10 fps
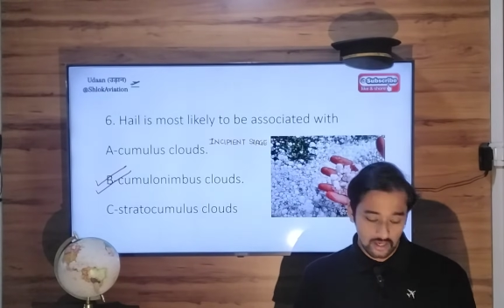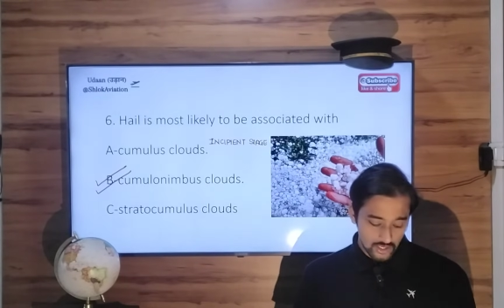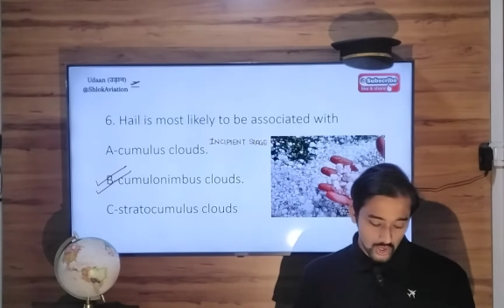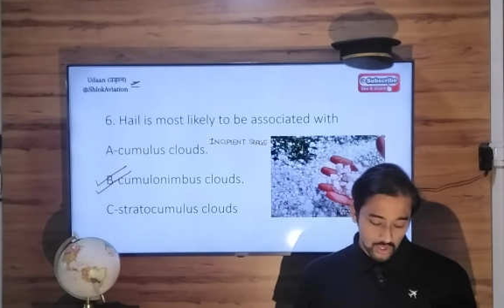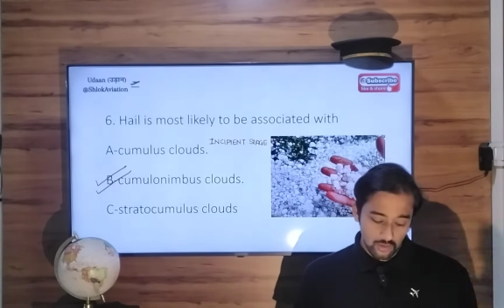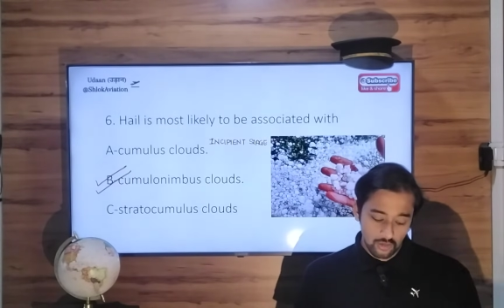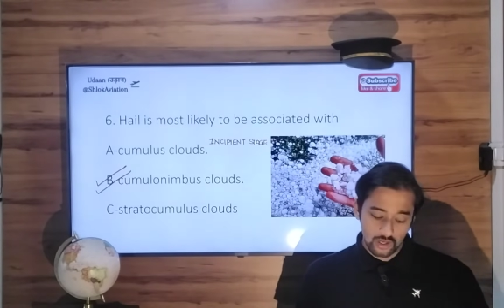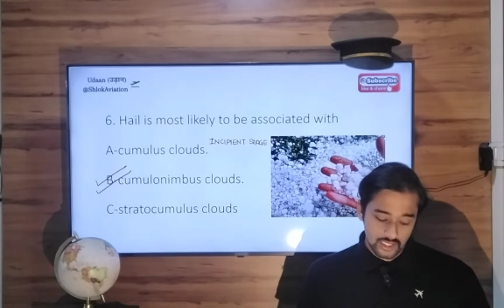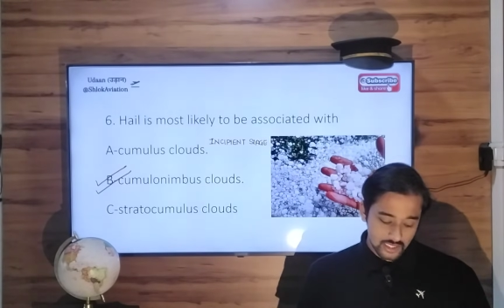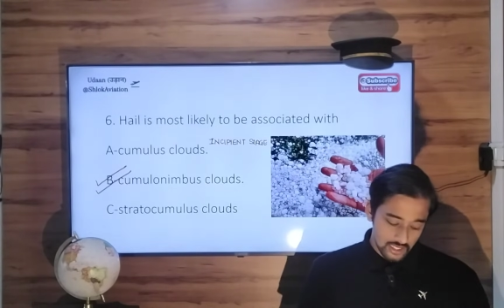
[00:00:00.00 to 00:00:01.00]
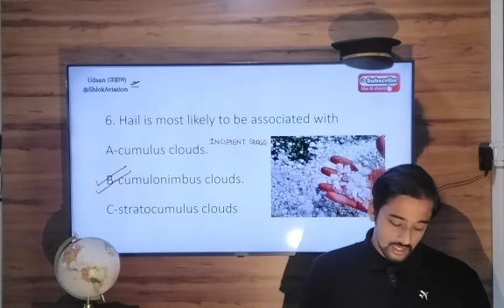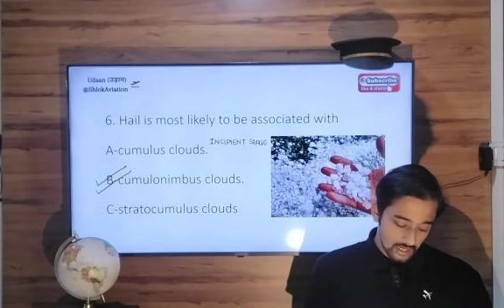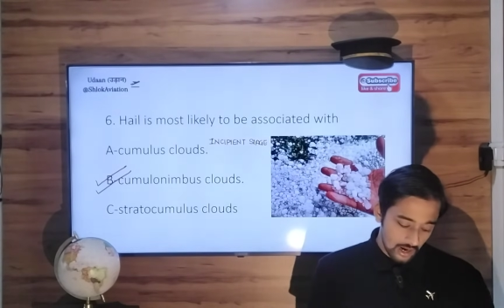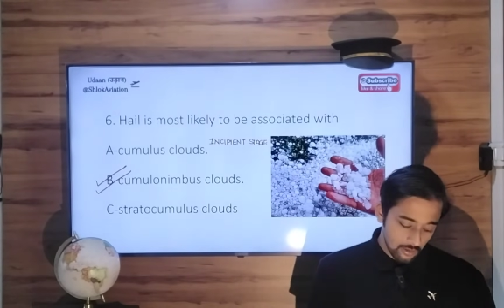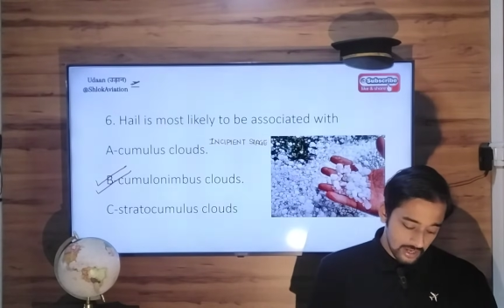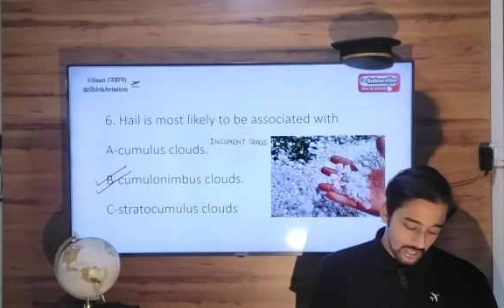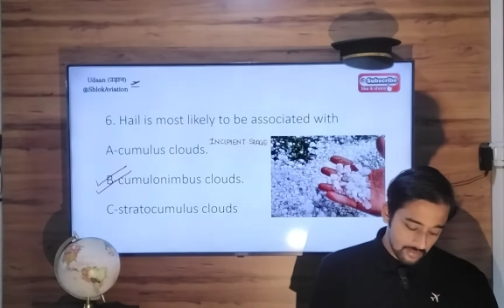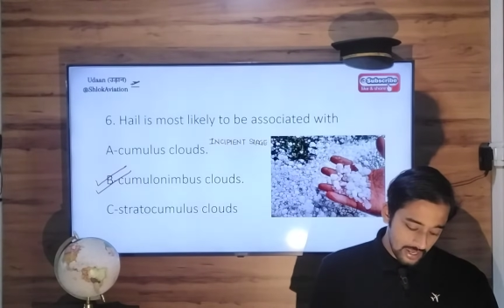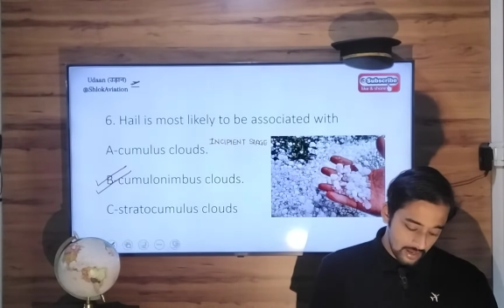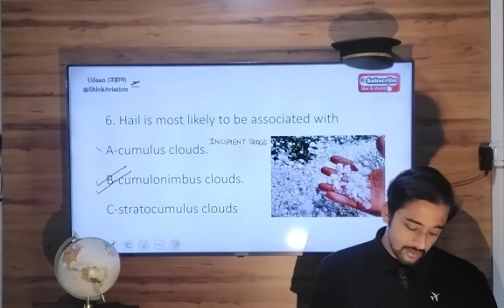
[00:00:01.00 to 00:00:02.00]
So cumulus cloud can
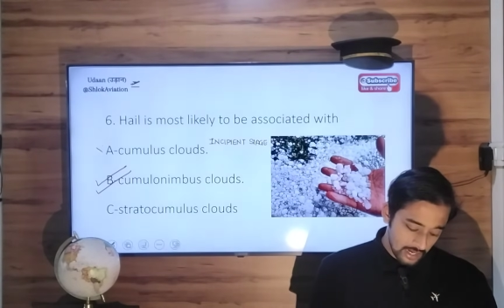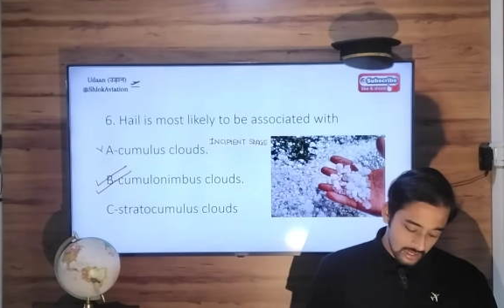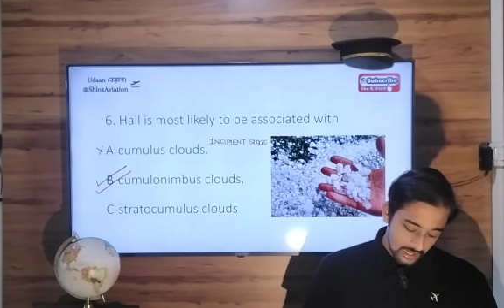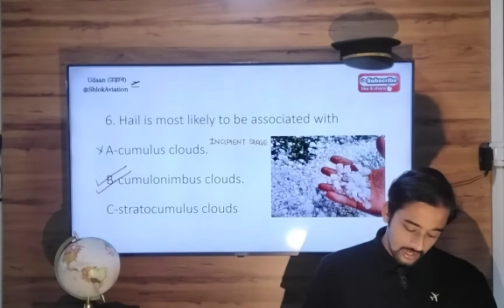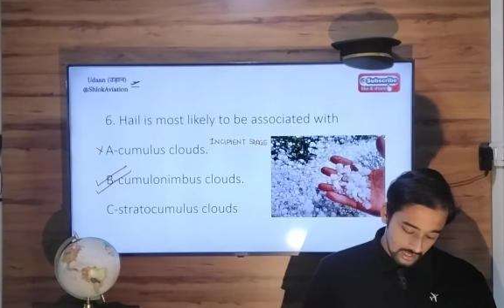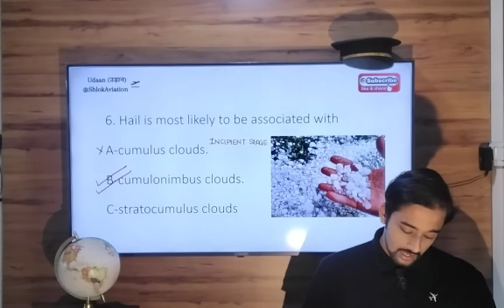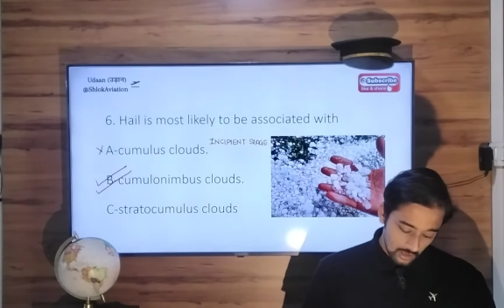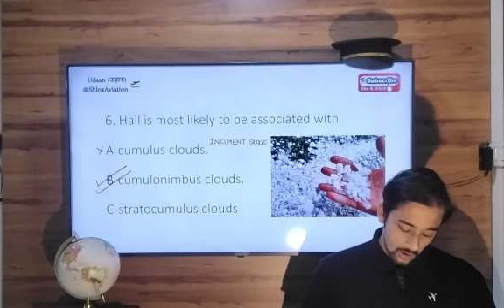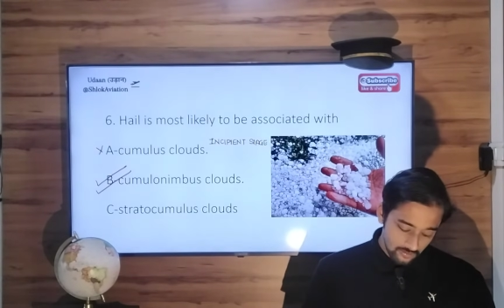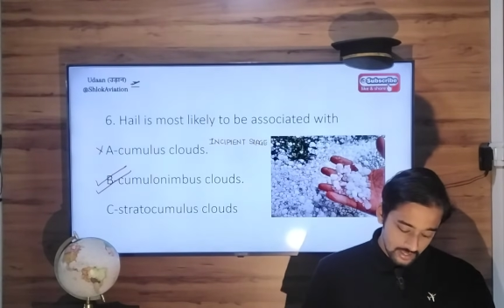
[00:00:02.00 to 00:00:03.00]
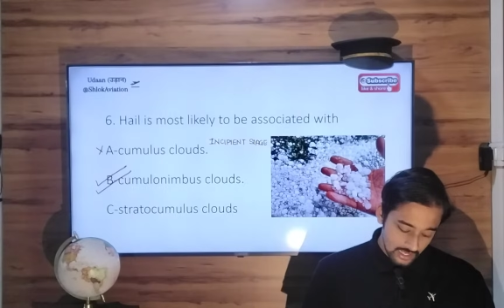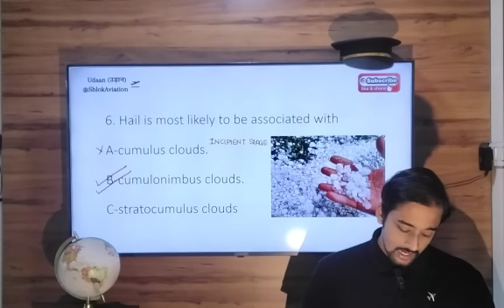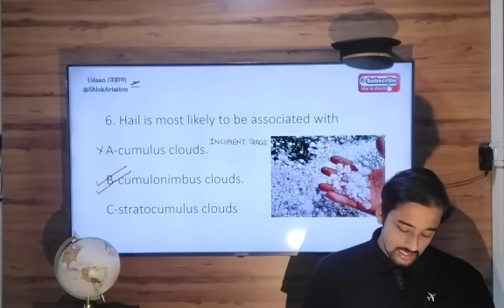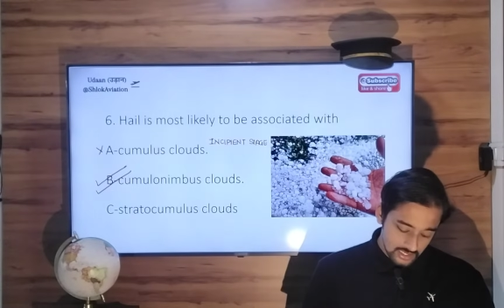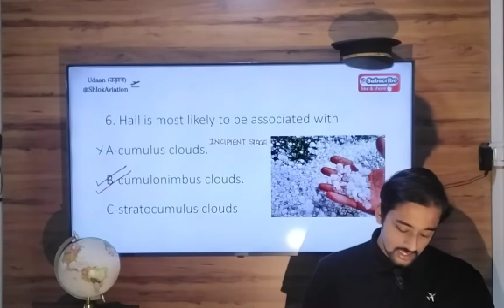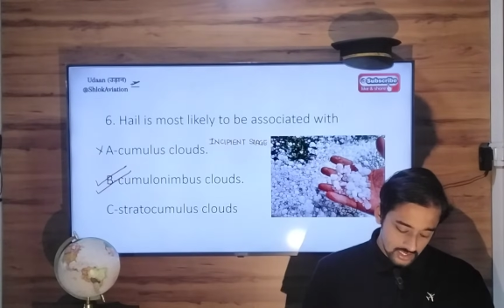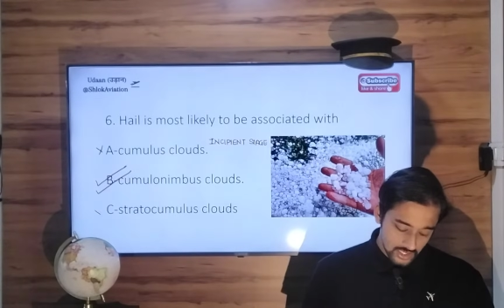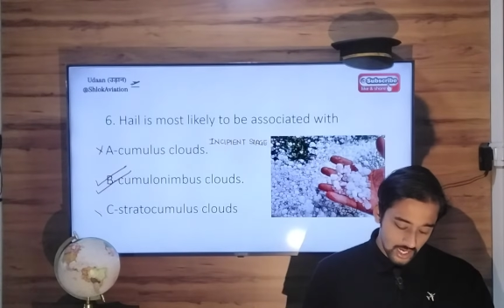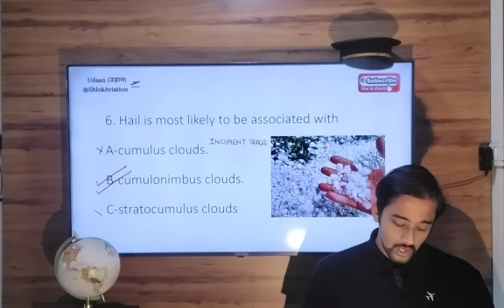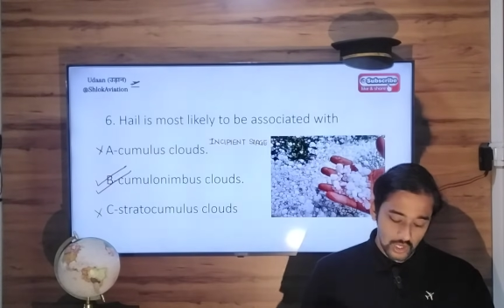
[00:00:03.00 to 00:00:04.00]
be eliminated, and along with that,
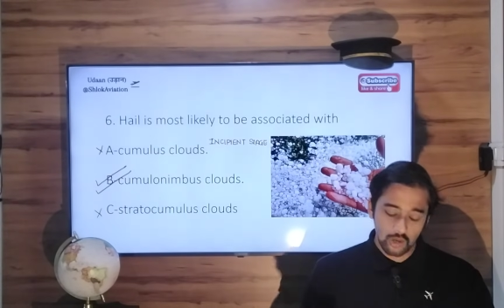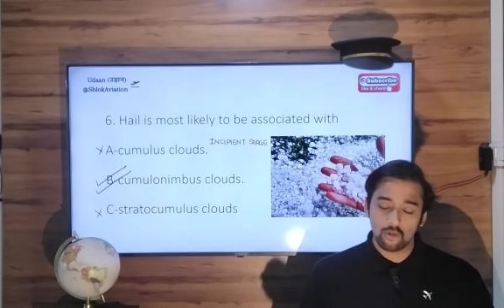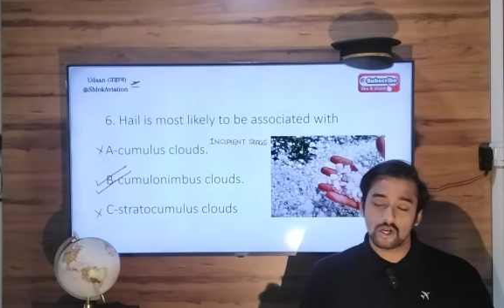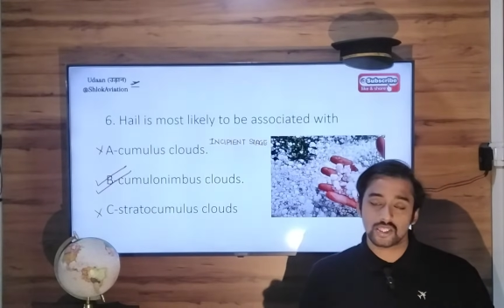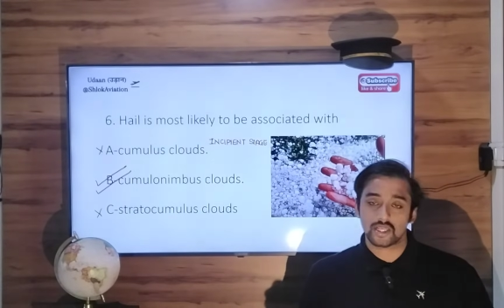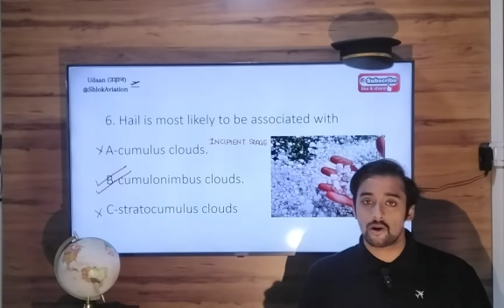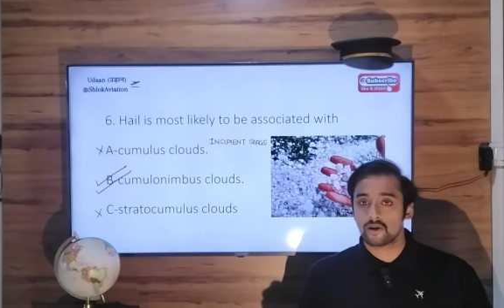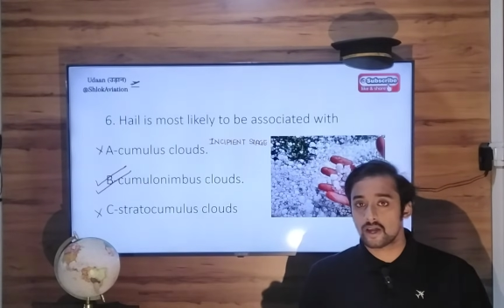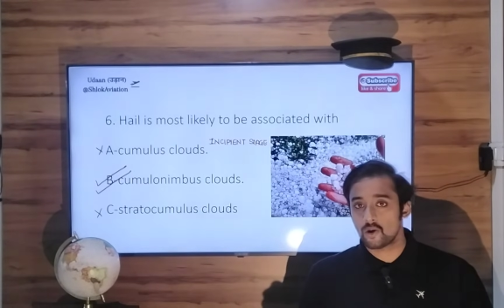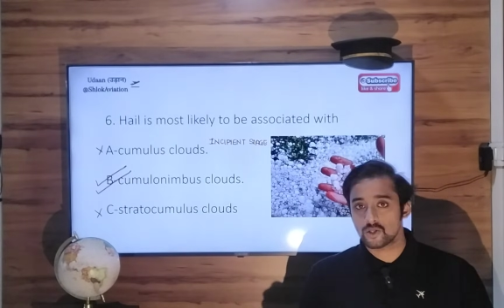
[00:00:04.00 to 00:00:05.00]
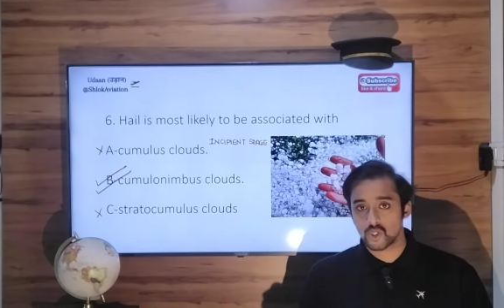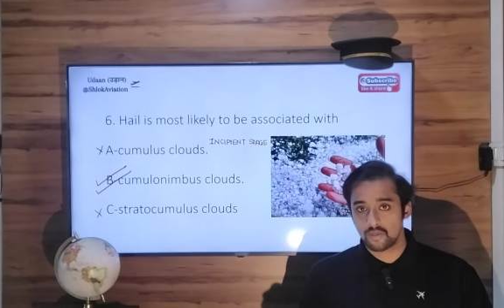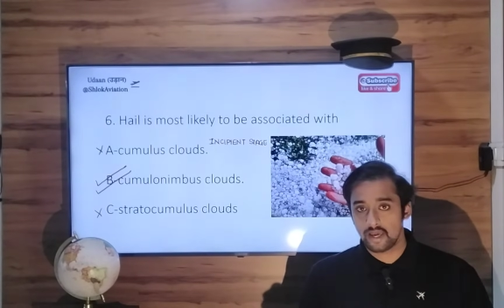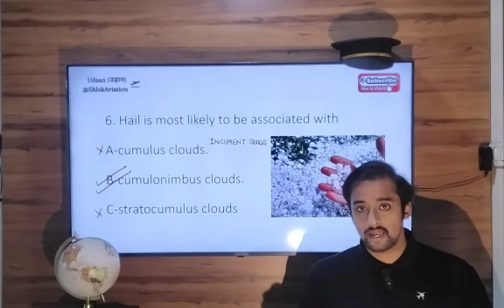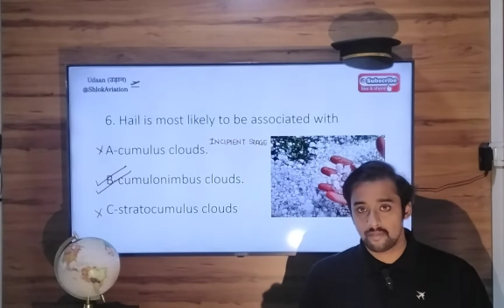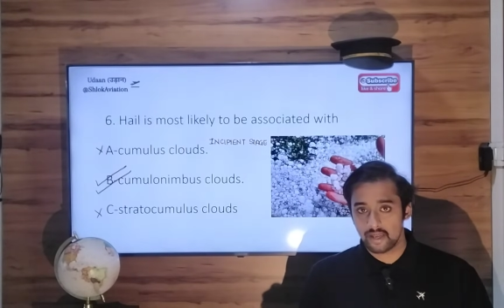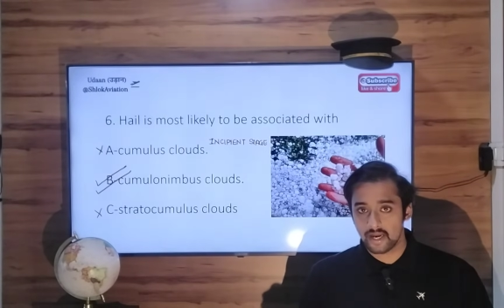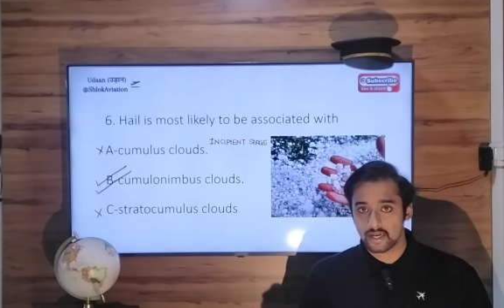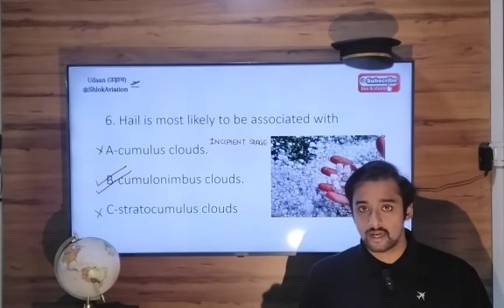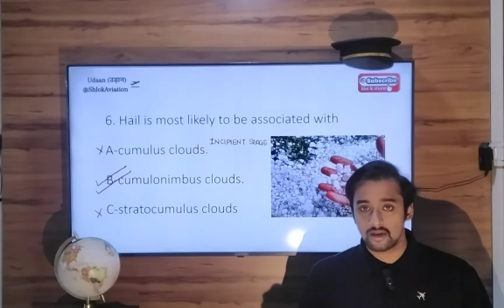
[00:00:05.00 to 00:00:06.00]
stratocumulus cloud can also be
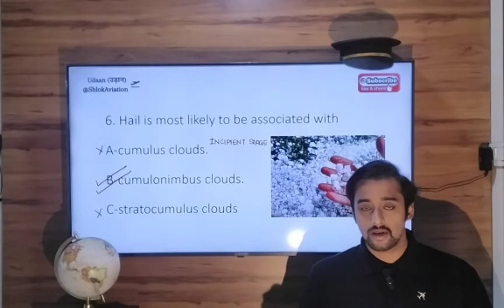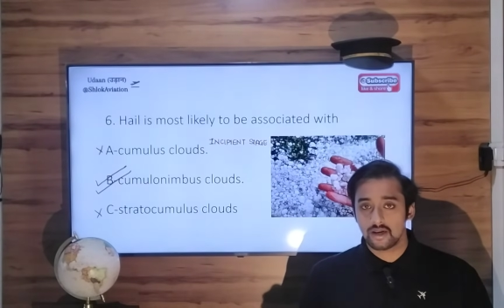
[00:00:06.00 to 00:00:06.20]
eliminated.